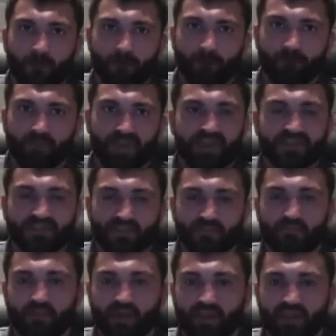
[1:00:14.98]
make
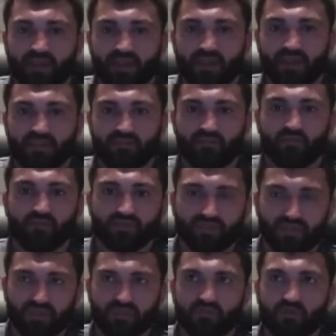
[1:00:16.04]
some money.
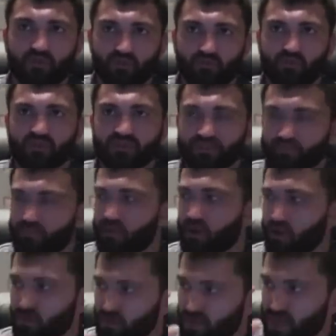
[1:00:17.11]
It all was
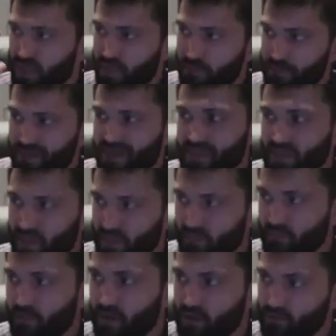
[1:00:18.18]
about like media,
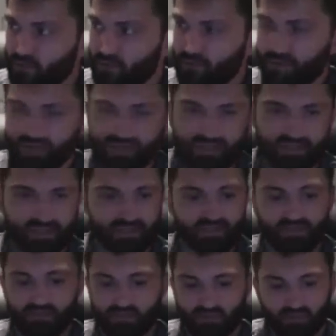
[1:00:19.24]
about publicity.
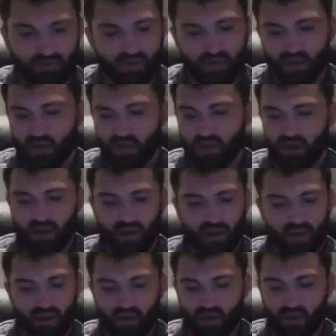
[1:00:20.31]
So
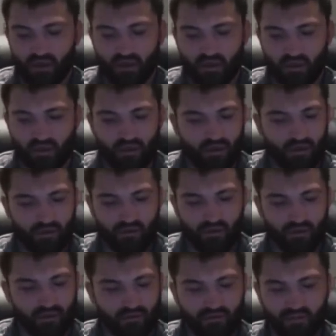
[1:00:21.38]

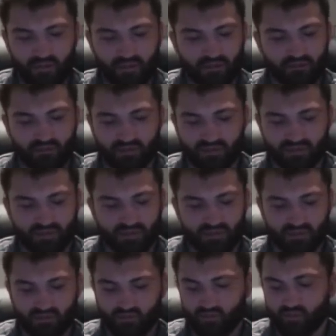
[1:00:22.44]
I think it
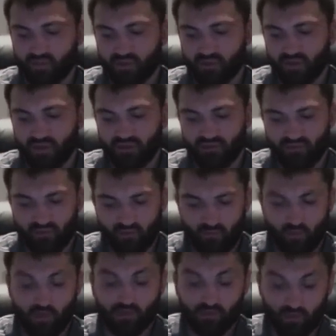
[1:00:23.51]
would be great for
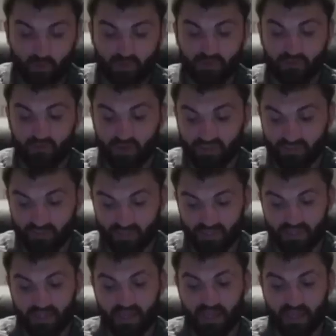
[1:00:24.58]
both of us, but
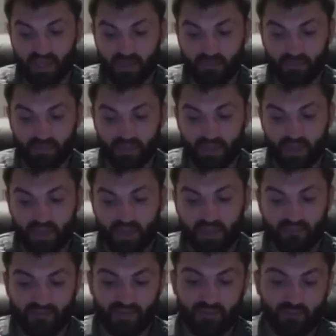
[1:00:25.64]
it didn't happen.
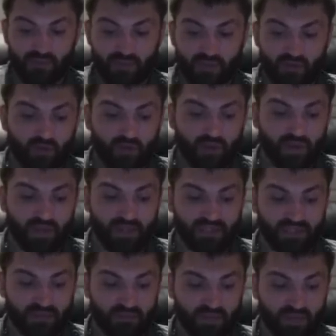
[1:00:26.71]
If somebody gonna
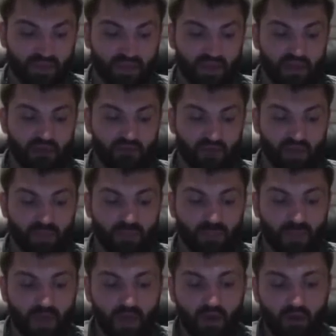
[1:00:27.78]
ask me right
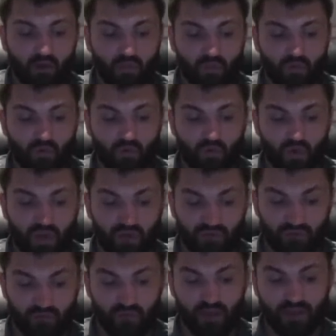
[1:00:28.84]
now to have
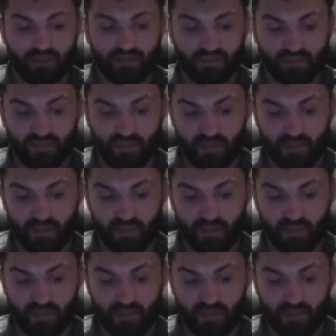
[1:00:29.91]
a boxing